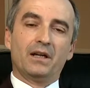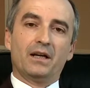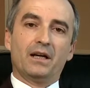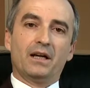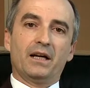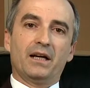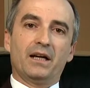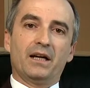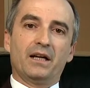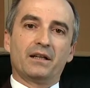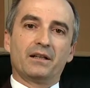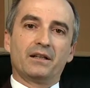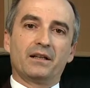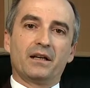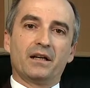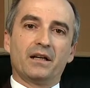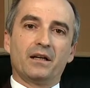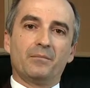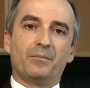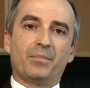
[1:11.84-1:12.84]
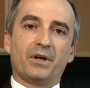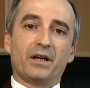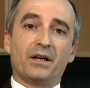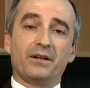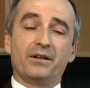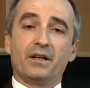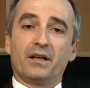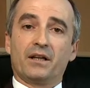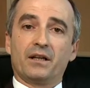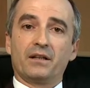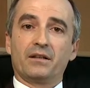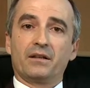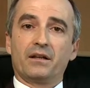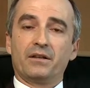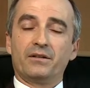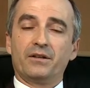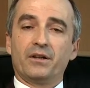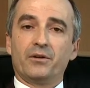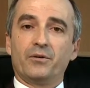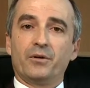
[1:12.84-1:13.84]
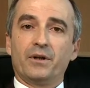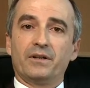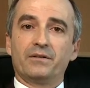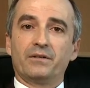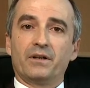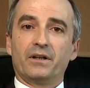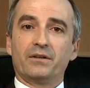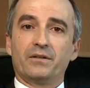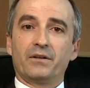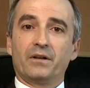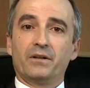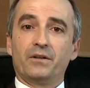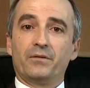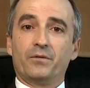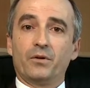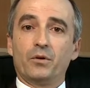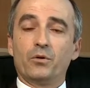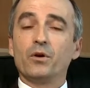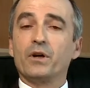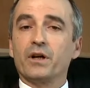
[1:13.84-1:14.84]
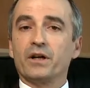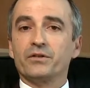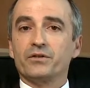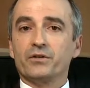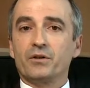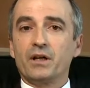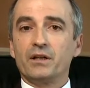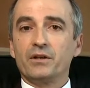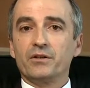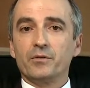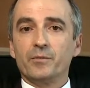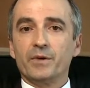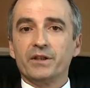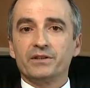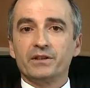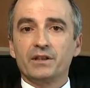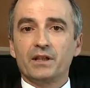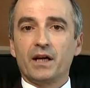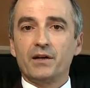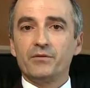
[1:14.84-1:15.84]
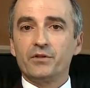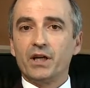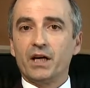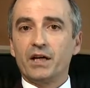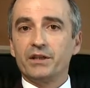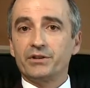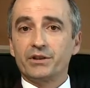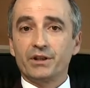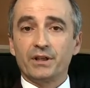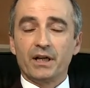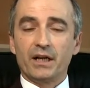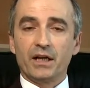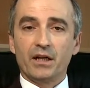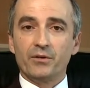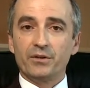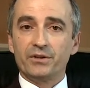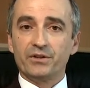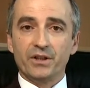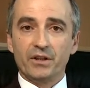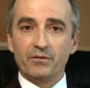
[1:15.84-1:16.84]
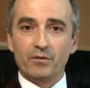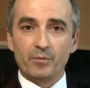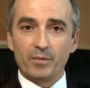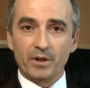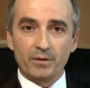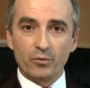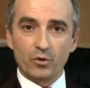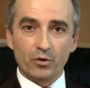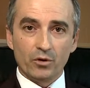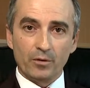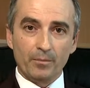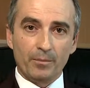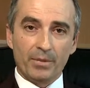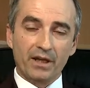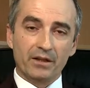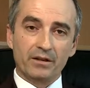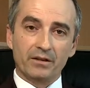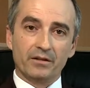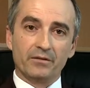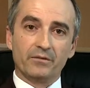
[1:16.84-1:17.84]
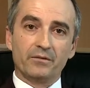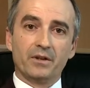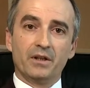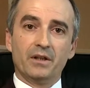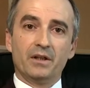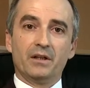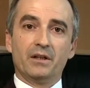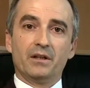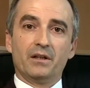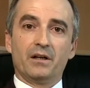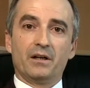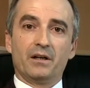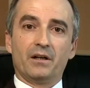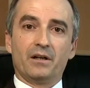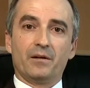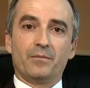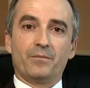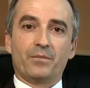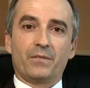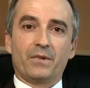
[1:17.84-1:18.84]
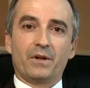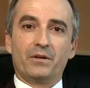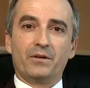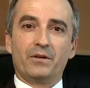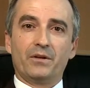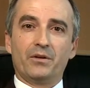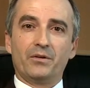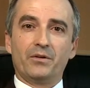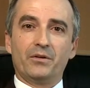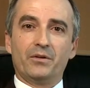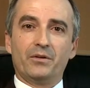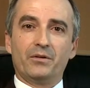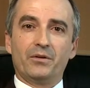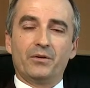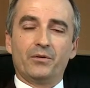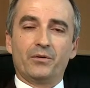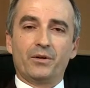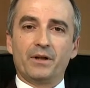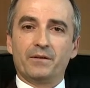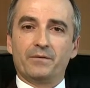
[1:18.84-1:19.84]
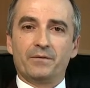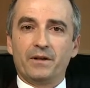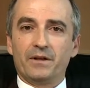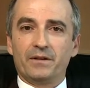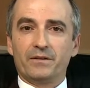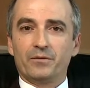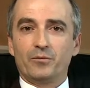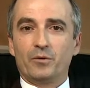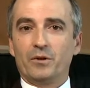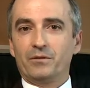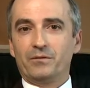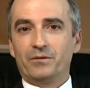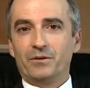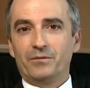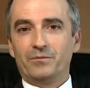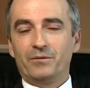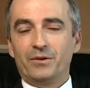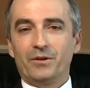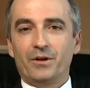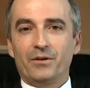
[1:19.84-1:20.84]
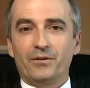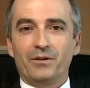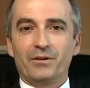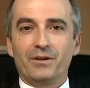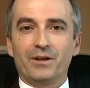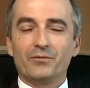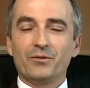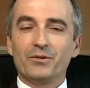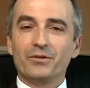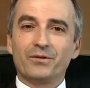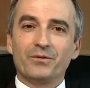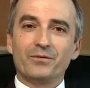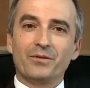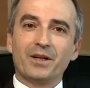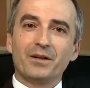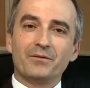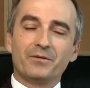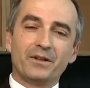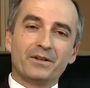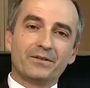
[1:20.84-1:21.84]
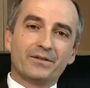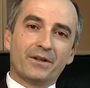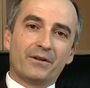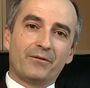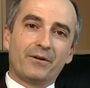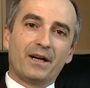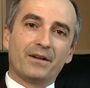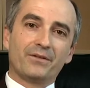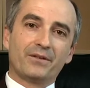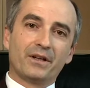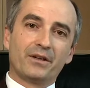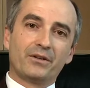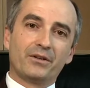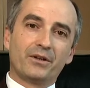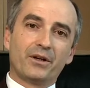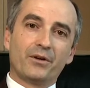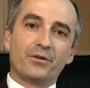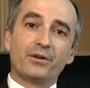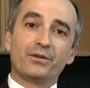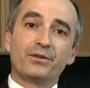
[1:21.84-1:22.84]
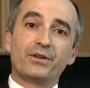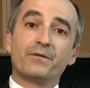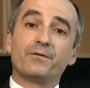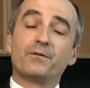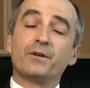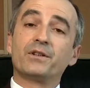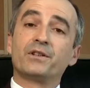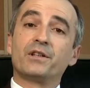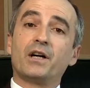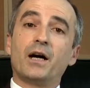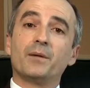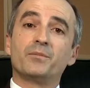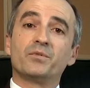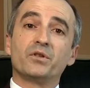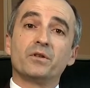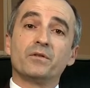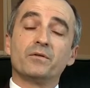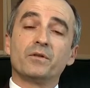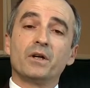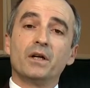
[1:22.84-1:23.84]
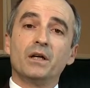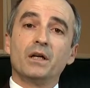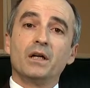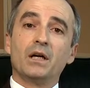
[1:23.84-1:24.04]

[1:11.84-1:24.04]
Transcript: And but I think if you look at Australian domestic aviation now, it's never been more competitive. Your airfares, well, you know the levels of airfares that are out there. You know the different types of